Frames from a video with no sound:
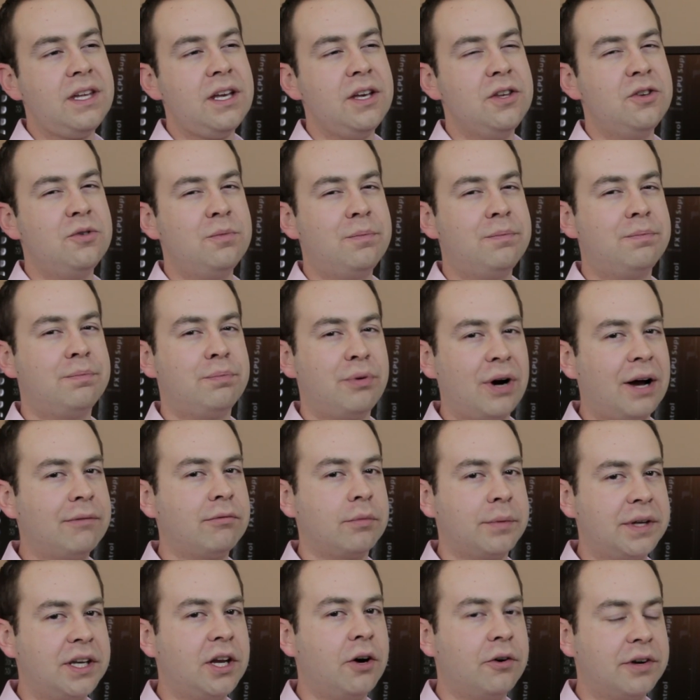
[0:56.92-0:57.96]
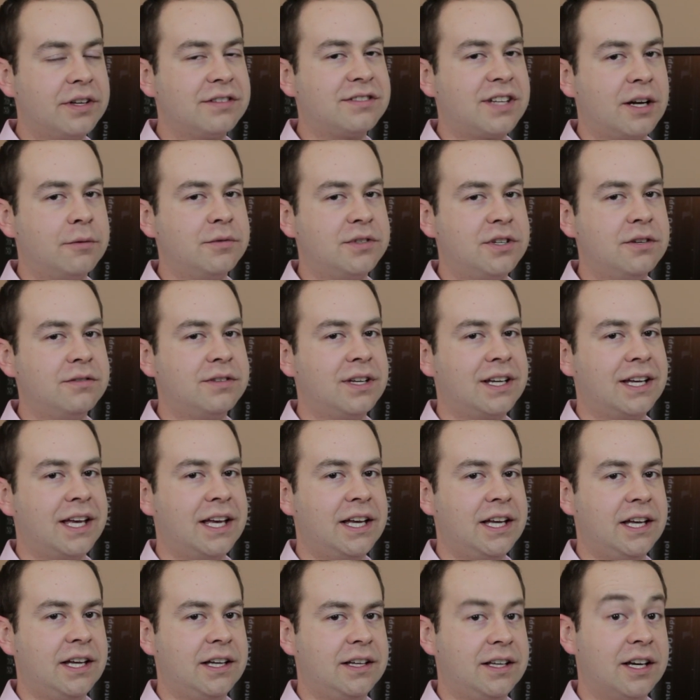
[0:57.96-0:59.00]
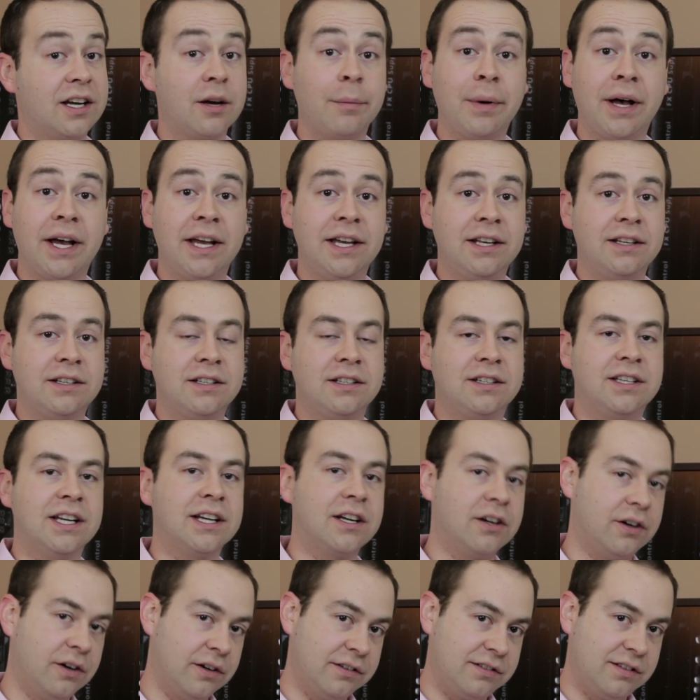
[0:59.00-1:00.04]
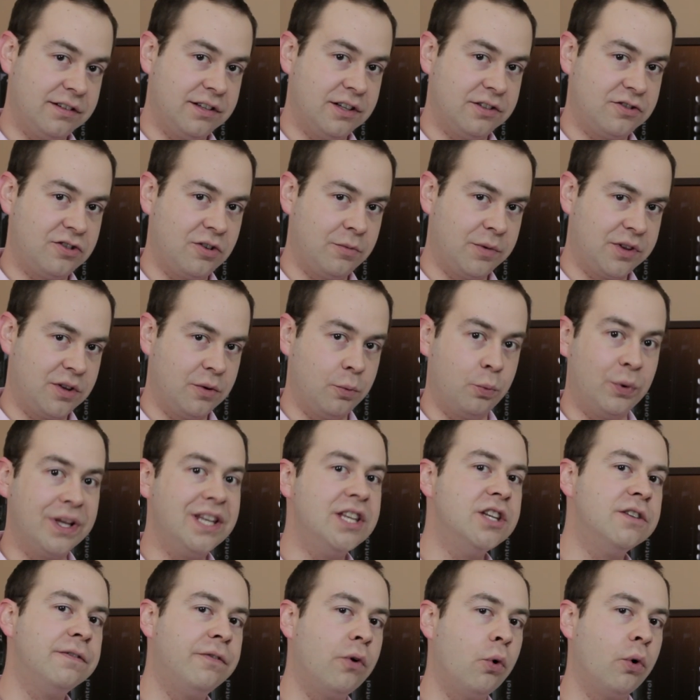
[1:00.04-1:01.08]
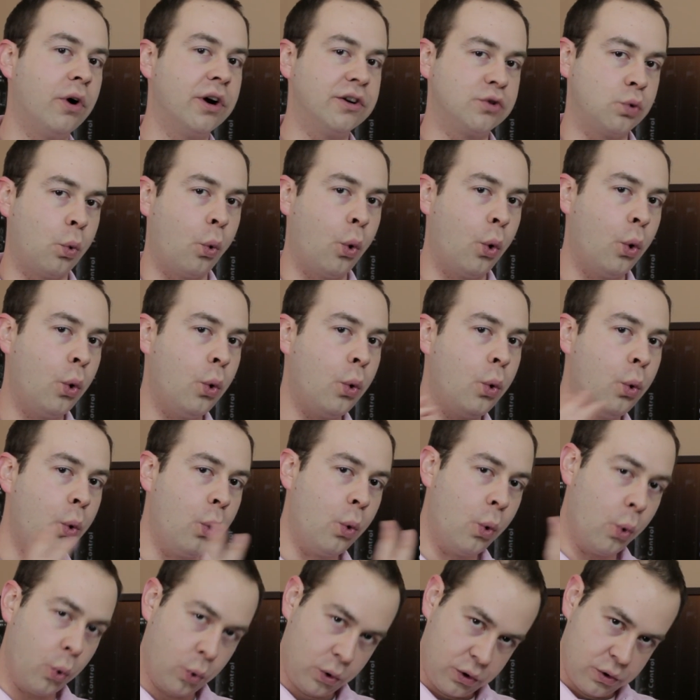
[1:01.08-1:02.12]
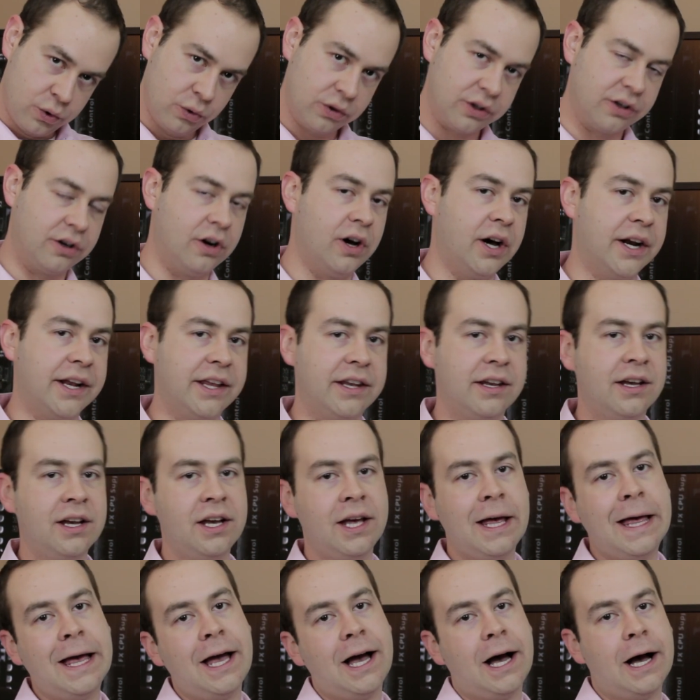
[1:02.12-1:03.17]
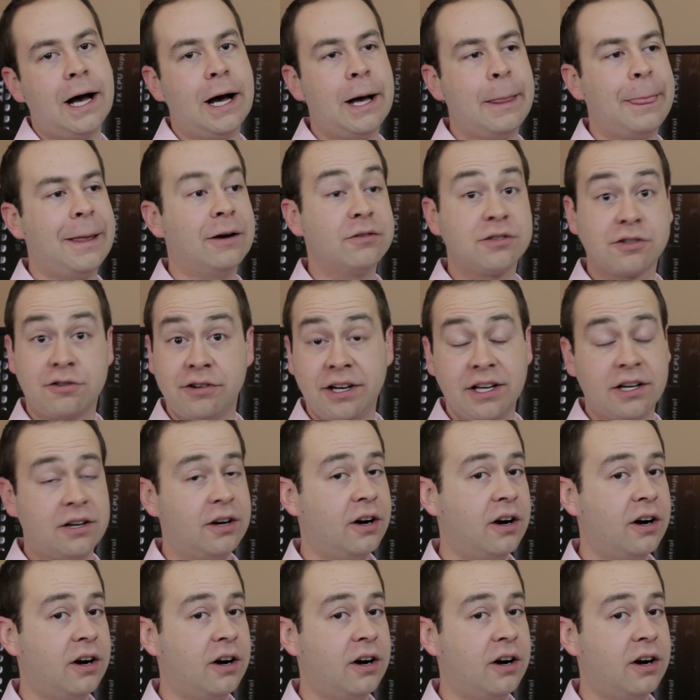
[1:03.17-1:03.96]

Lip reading: you probably noticed I was using a gigahertz edition with the Wind Force cooler on it. That was a great